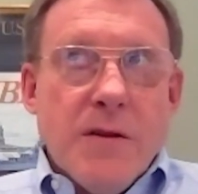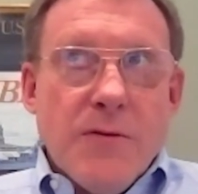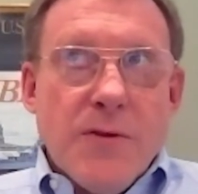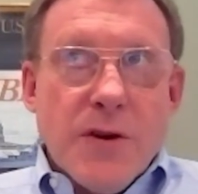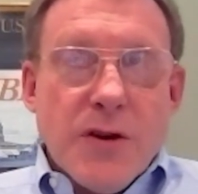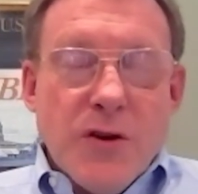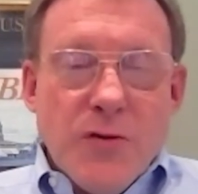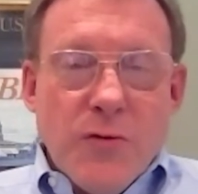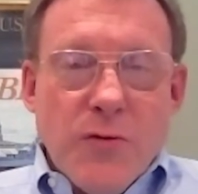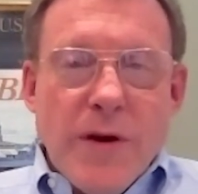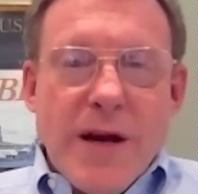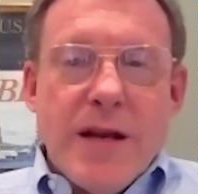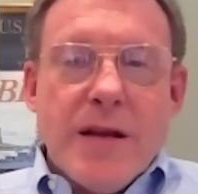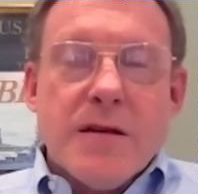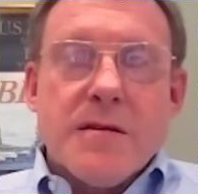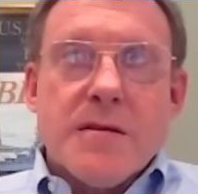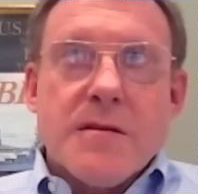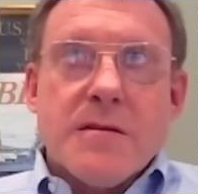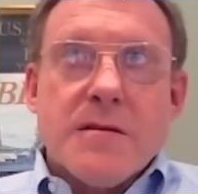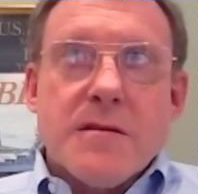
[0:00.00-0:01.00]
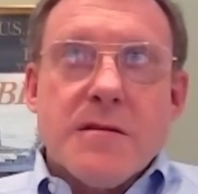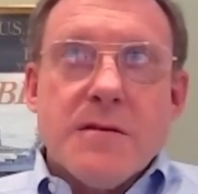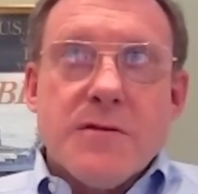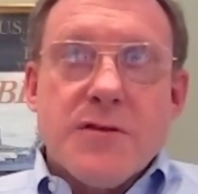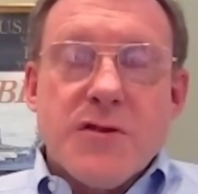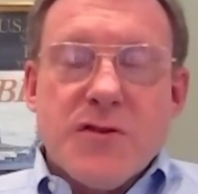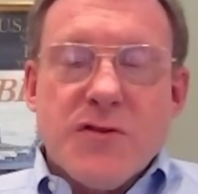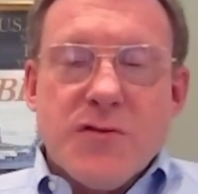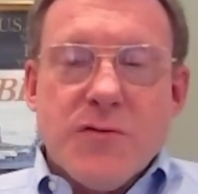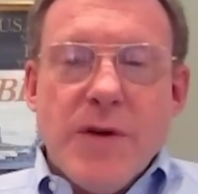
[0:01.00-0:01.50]
the greatest
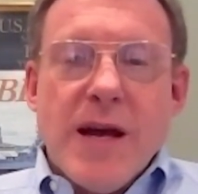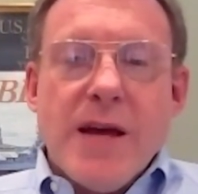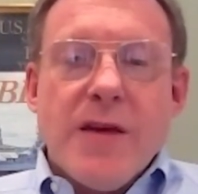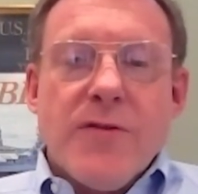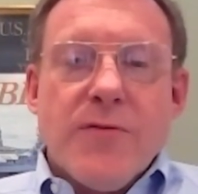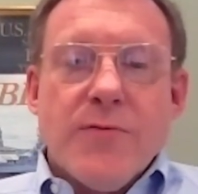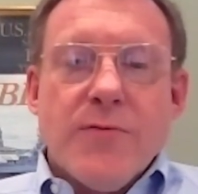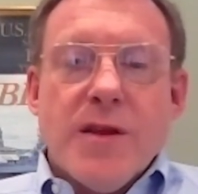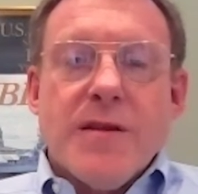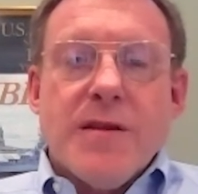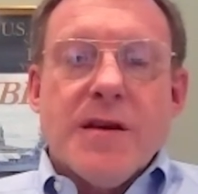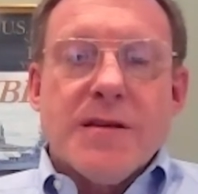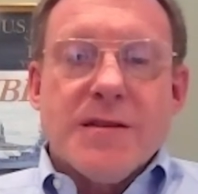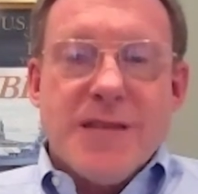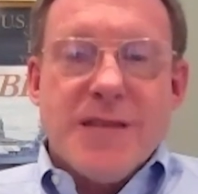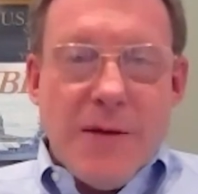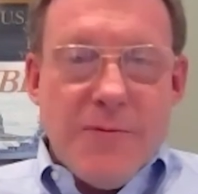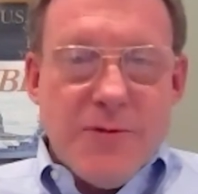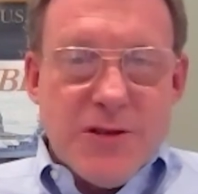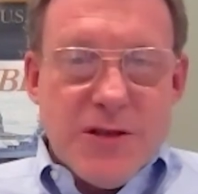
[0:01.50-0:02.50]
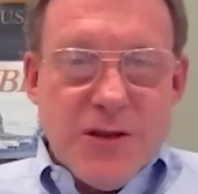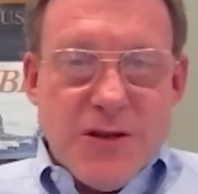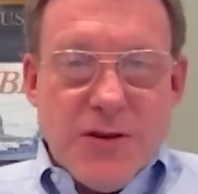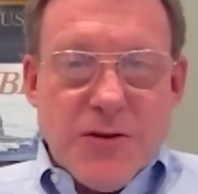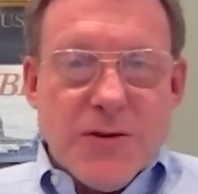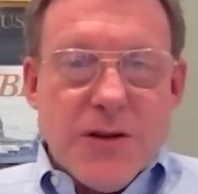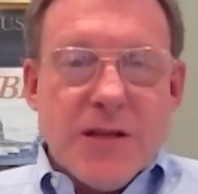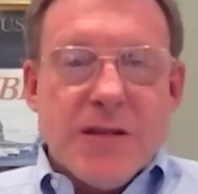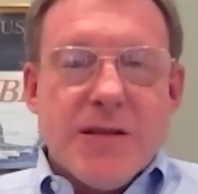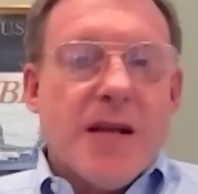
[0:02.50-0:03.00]
strength within
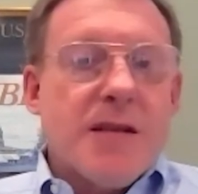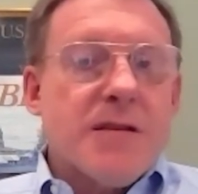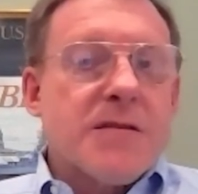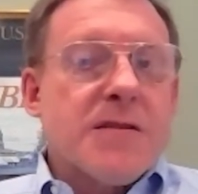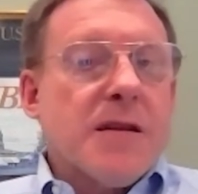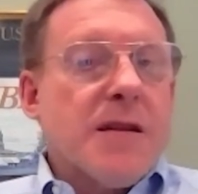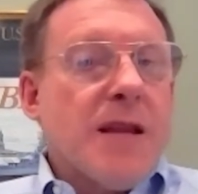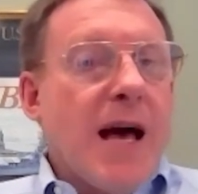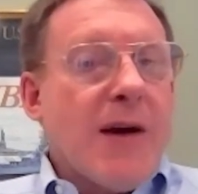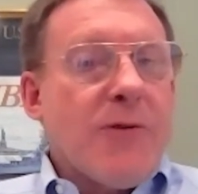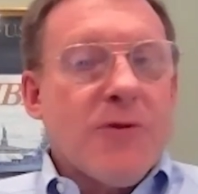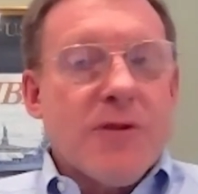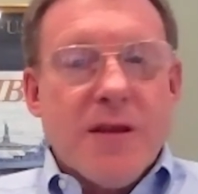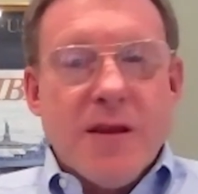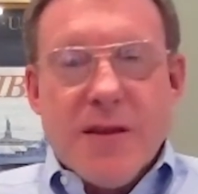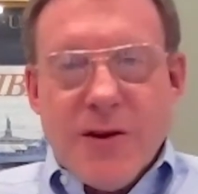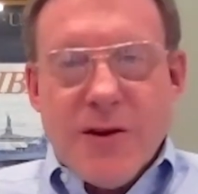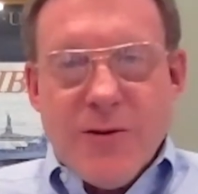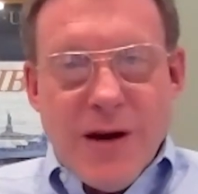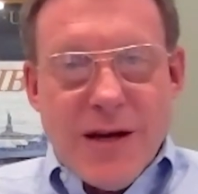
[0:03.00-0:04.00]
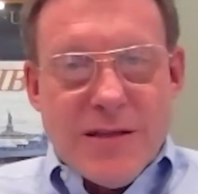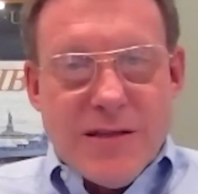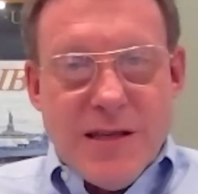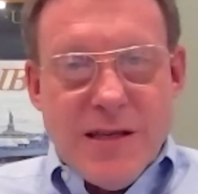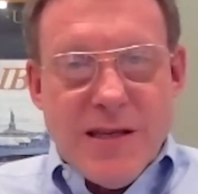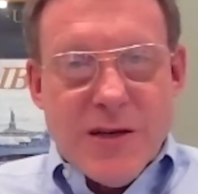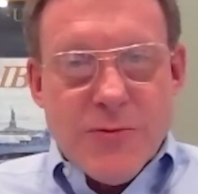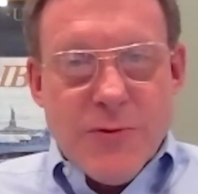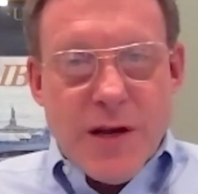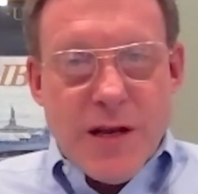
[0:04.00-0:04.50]
cybersecurity tends to lie within their IT
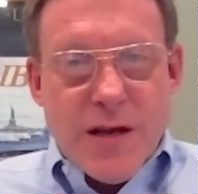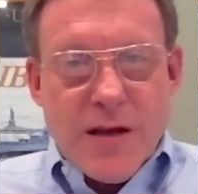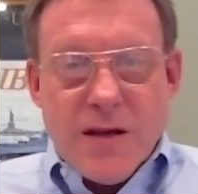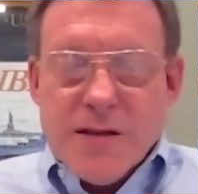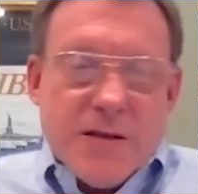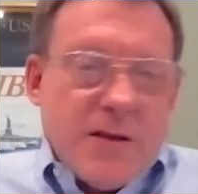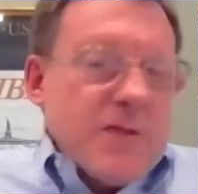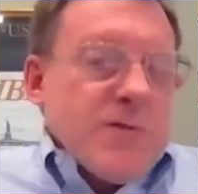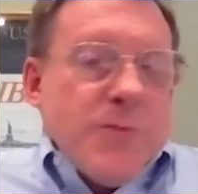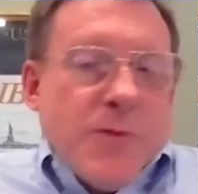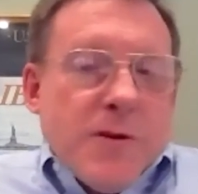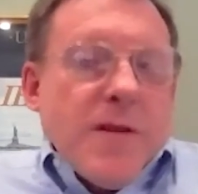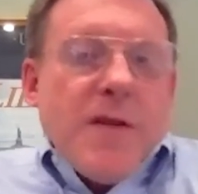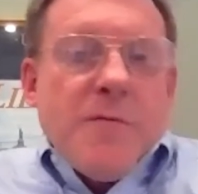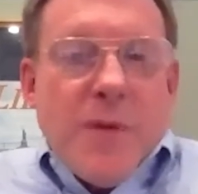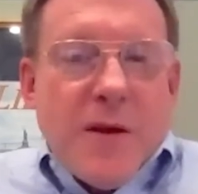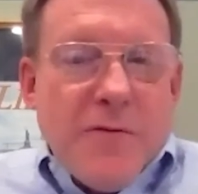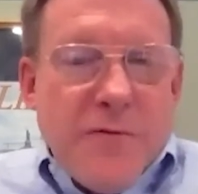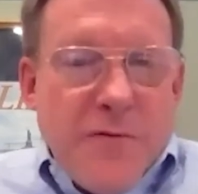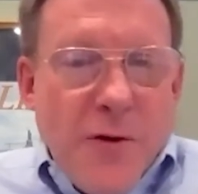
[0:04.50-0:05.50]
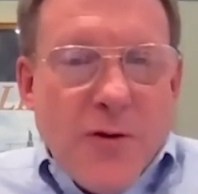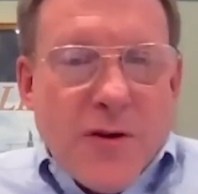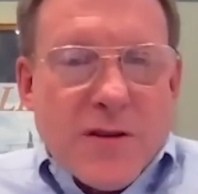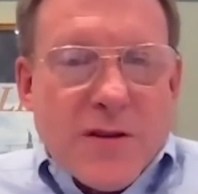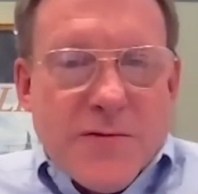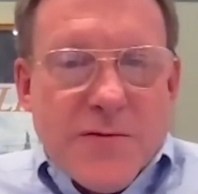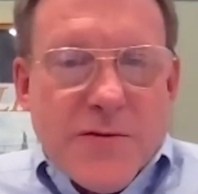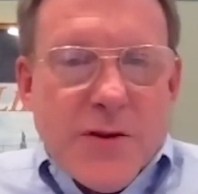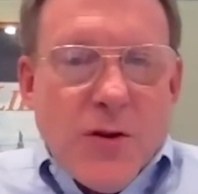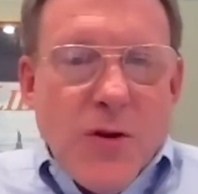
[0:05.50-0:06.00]
arena because it's where they've been
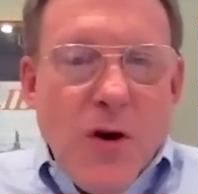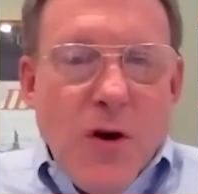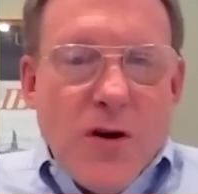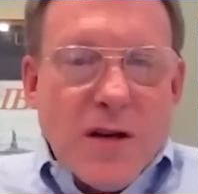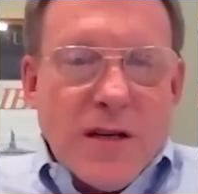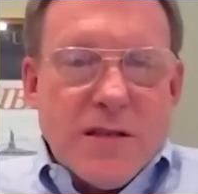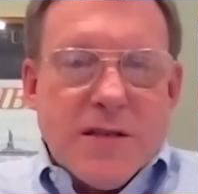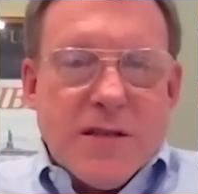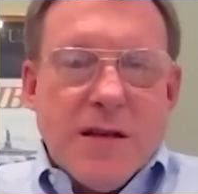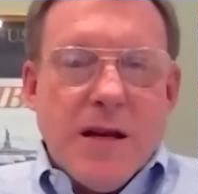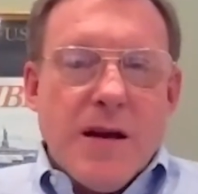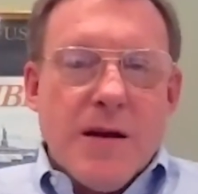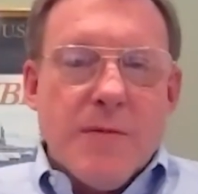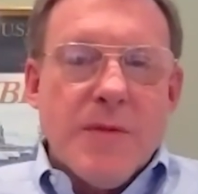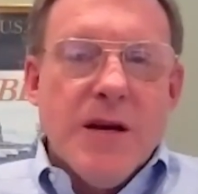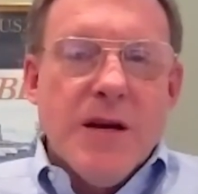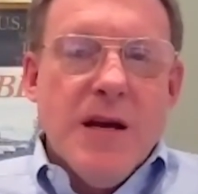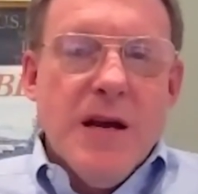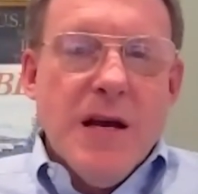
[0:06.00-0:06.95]
focused for the longest time.